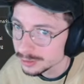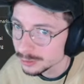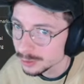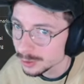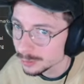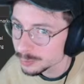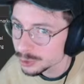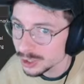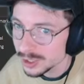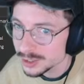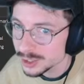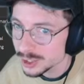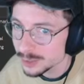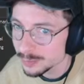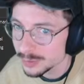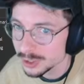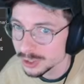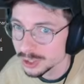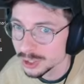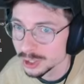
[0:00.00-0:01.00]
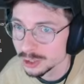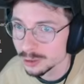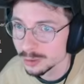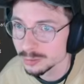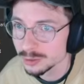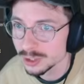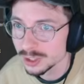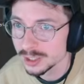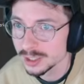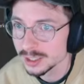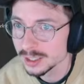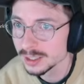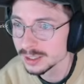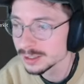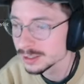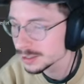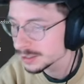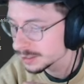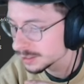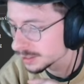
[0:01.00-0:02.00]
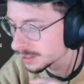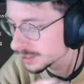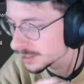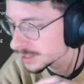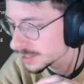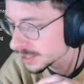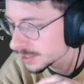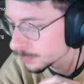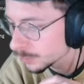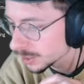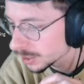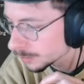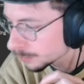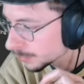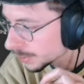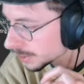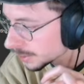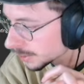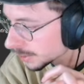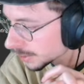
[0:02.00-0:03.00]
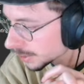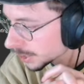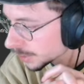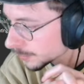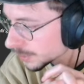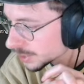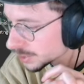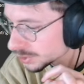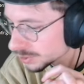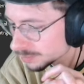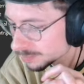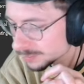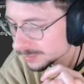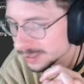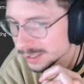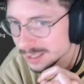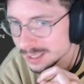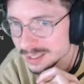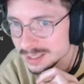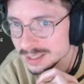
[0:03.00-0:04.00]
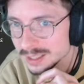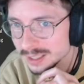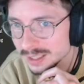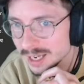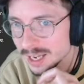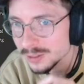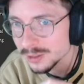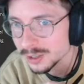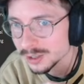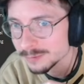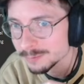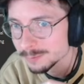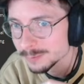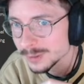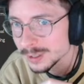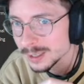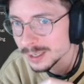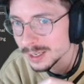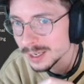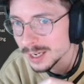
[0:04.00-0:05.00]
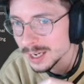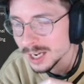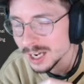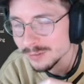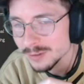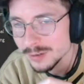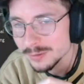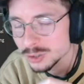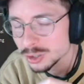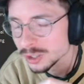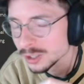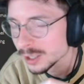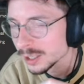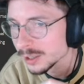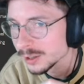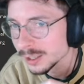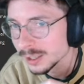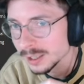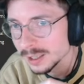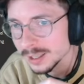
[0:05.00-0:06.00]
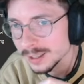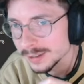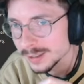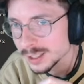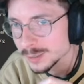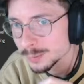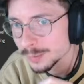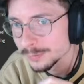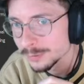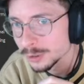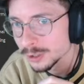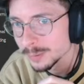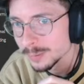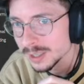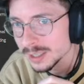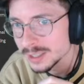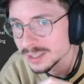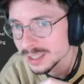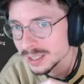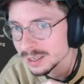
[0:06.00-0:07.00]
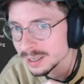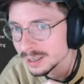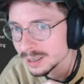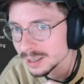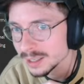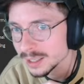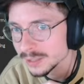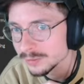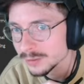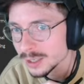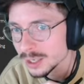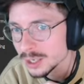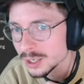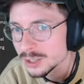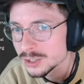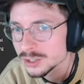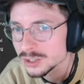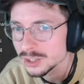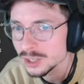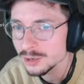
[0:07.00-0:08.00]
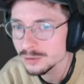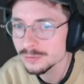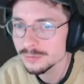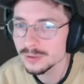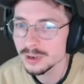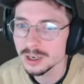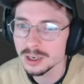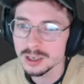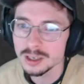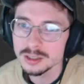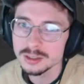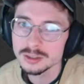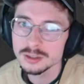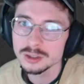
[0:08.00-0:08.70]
I'm trying something new. I'm trying to let's see if we can make an animation together. I've never done anything like this before in my entire life. So far,